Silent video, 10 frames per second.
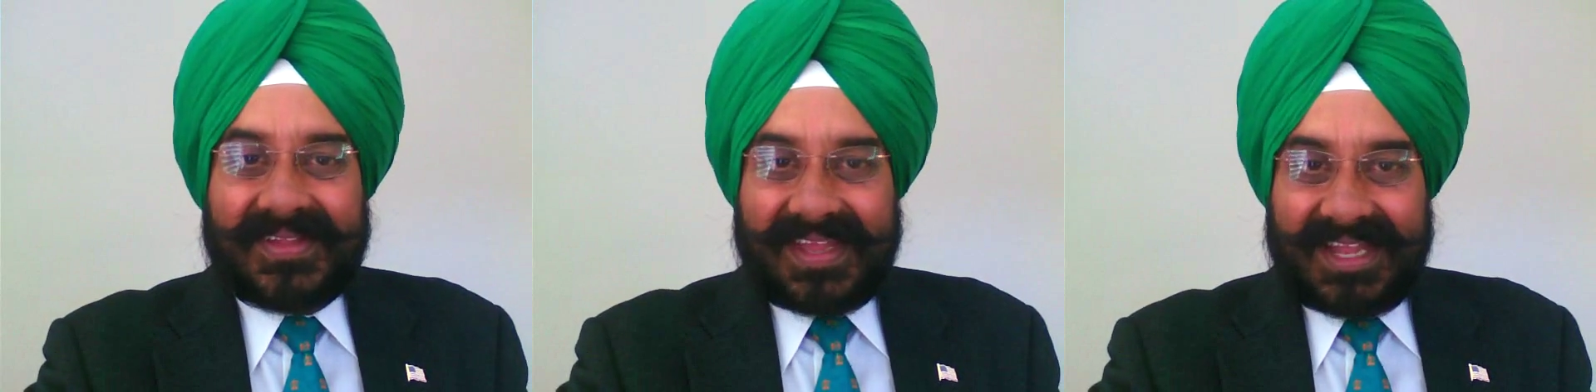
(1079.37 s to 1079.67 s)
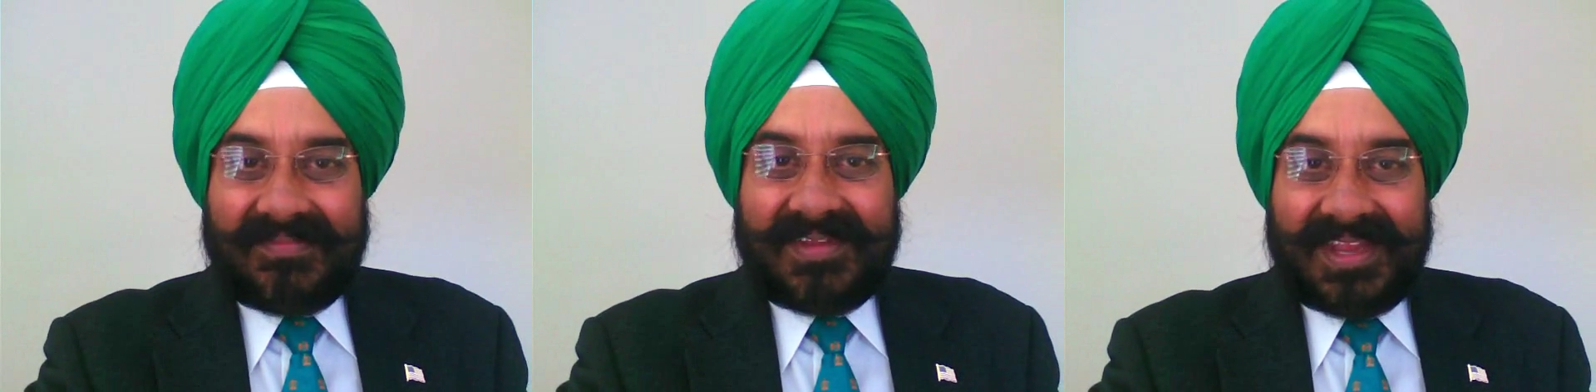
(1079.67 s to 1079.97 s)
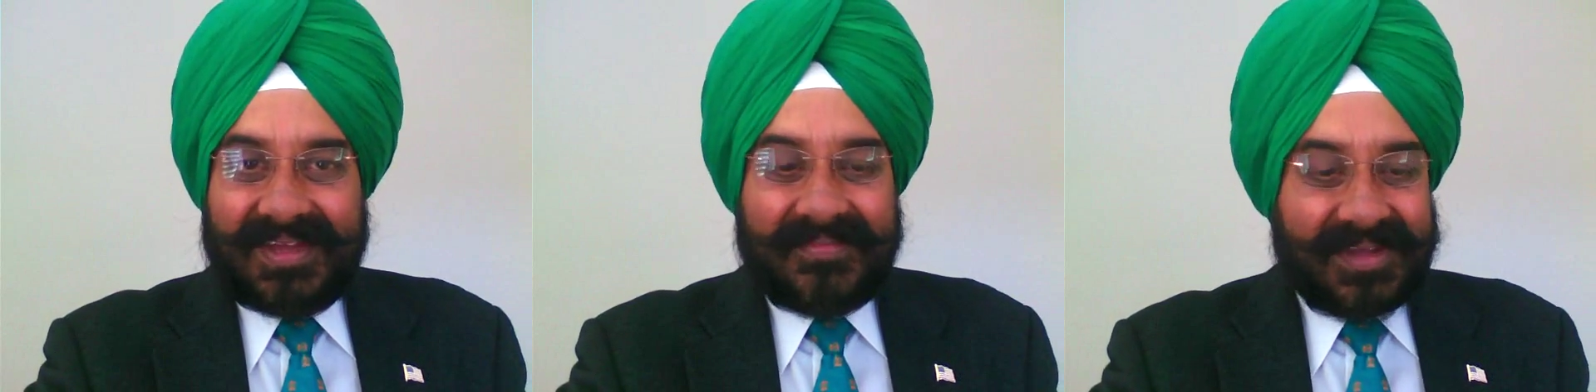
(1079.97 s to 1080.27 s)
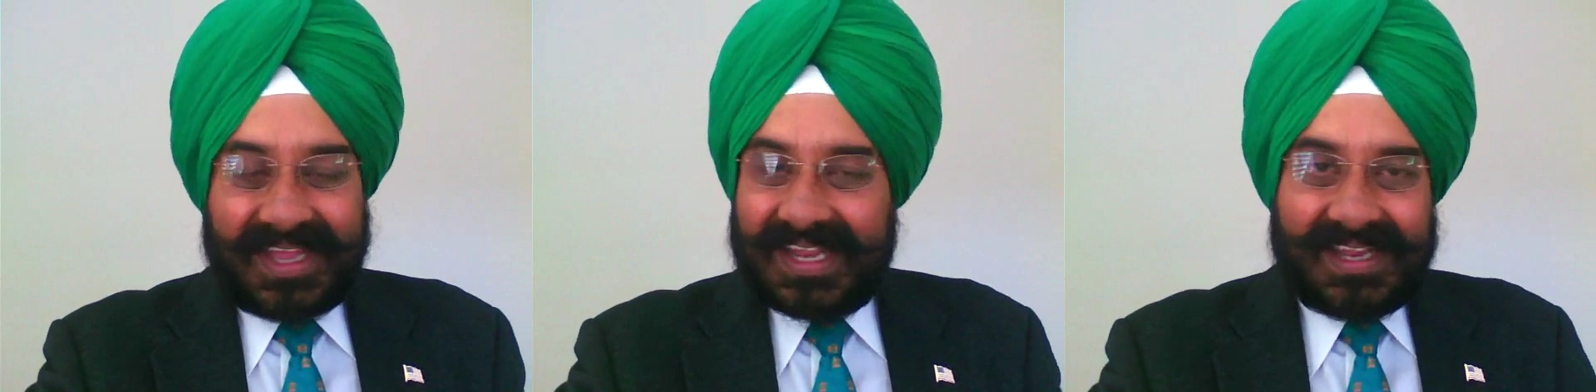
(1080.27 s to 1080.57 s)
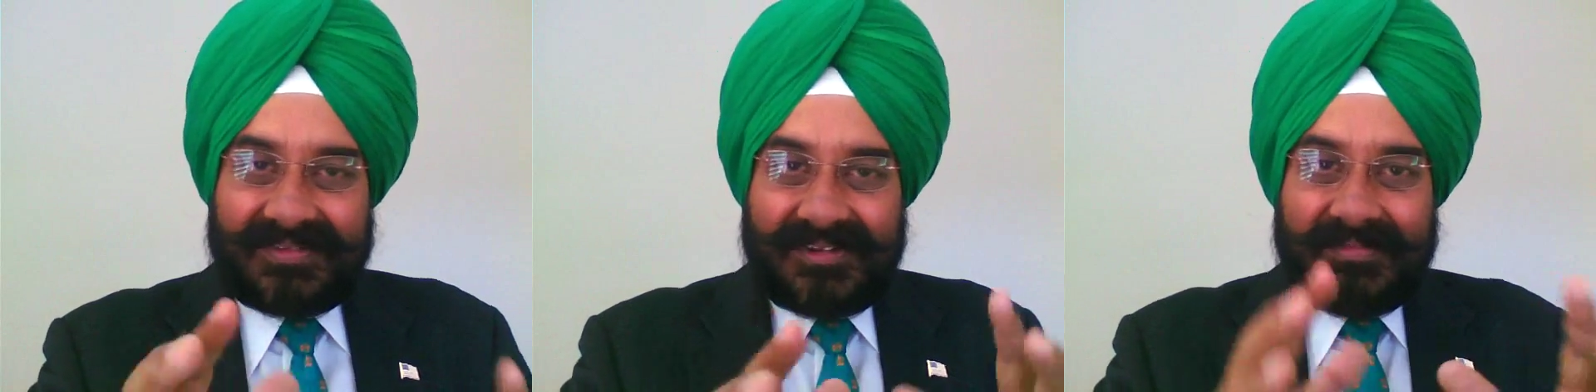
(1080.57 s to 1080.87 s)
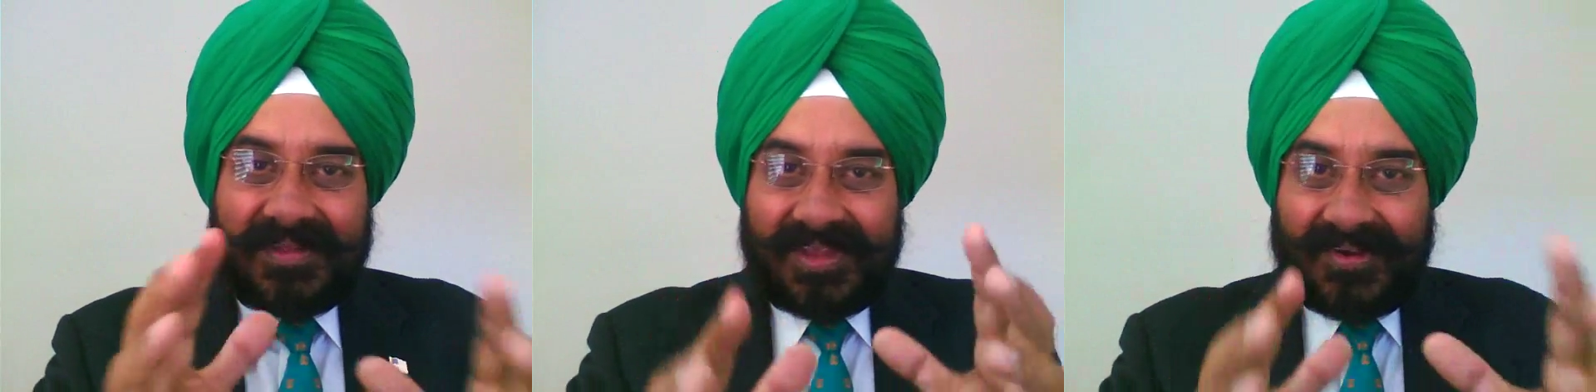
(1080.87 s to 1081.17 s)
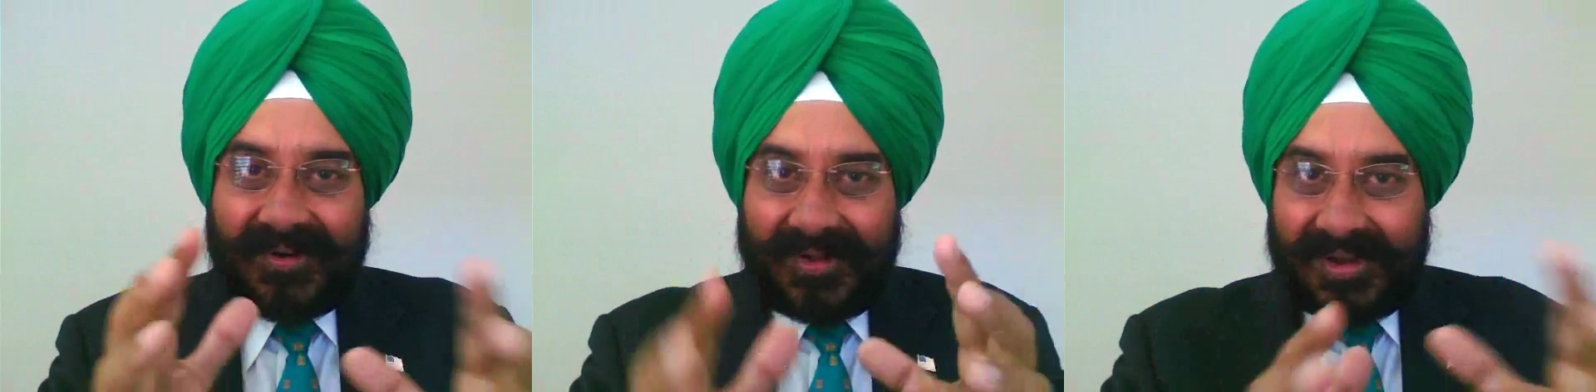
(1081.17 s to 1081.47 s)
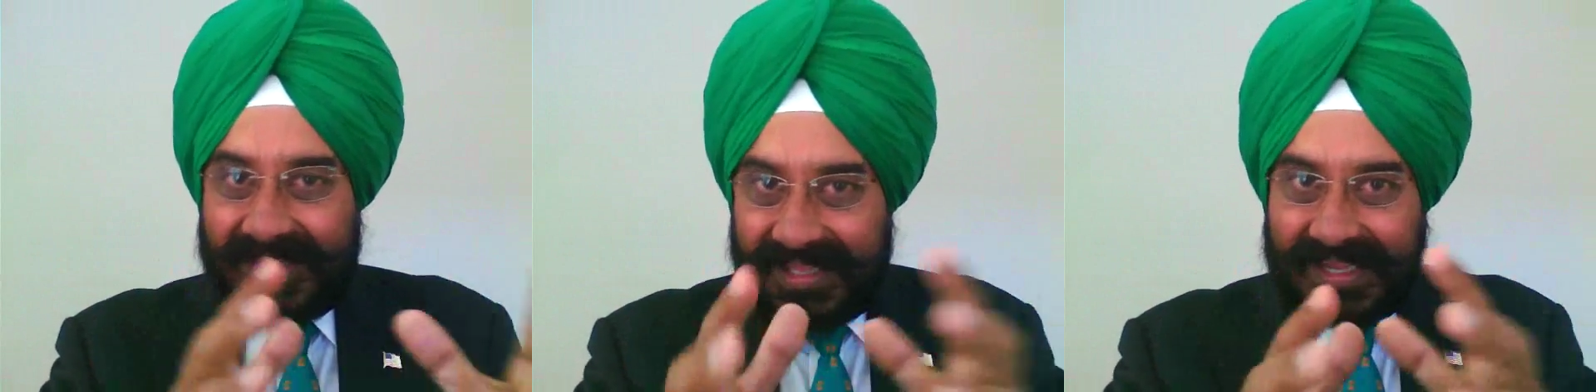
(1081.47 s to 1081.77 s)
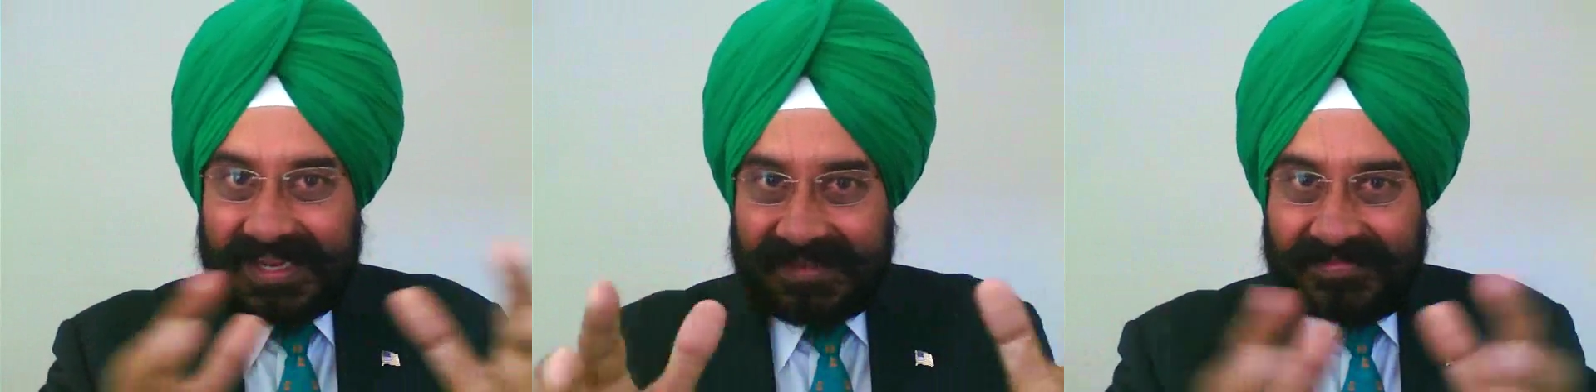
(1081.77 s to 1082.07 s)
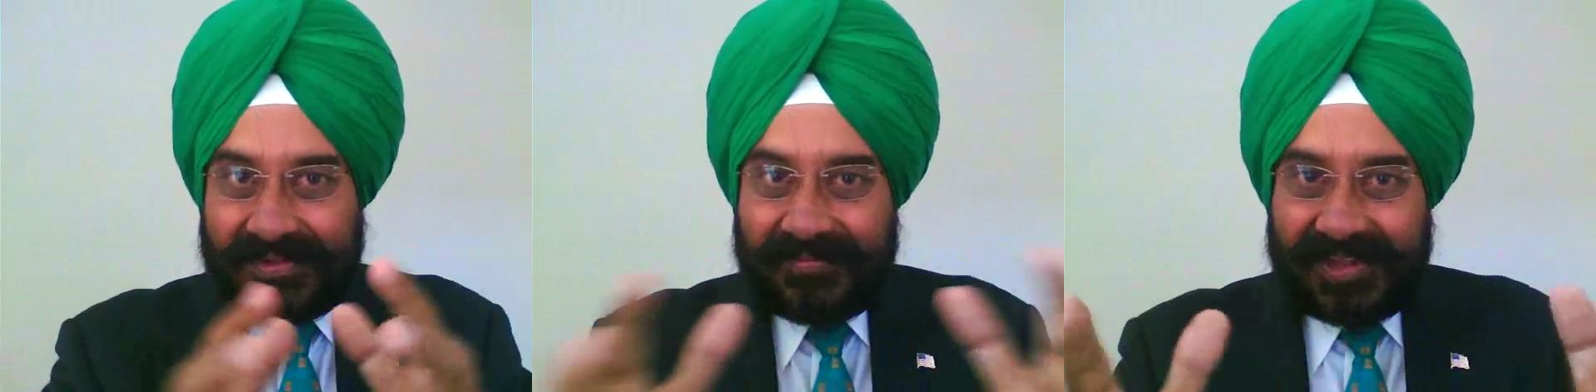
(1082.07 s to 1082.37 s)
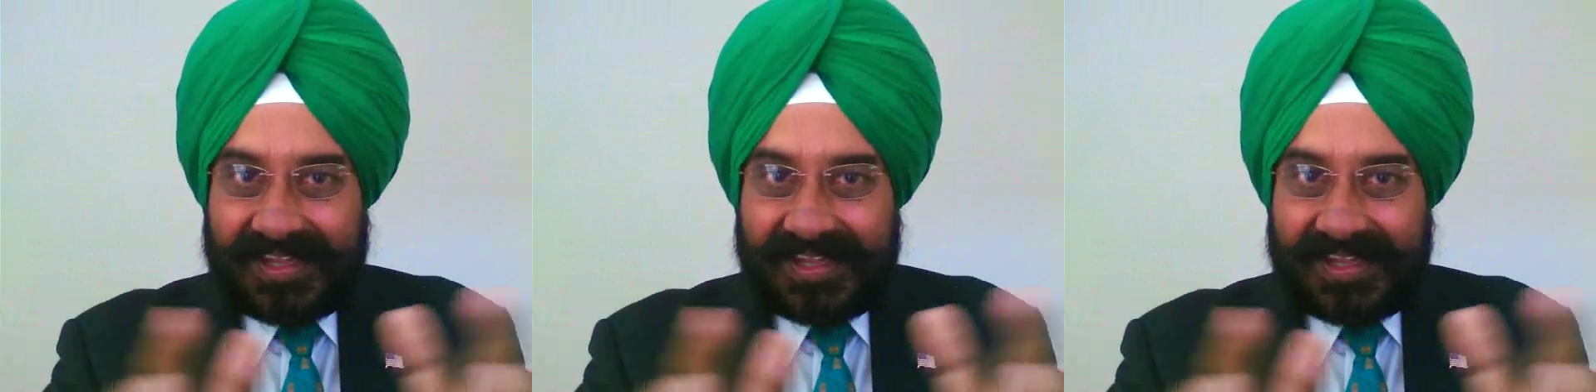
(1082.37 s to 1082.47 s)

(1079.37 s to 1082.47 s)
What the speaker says: I'll be and it will be all the next few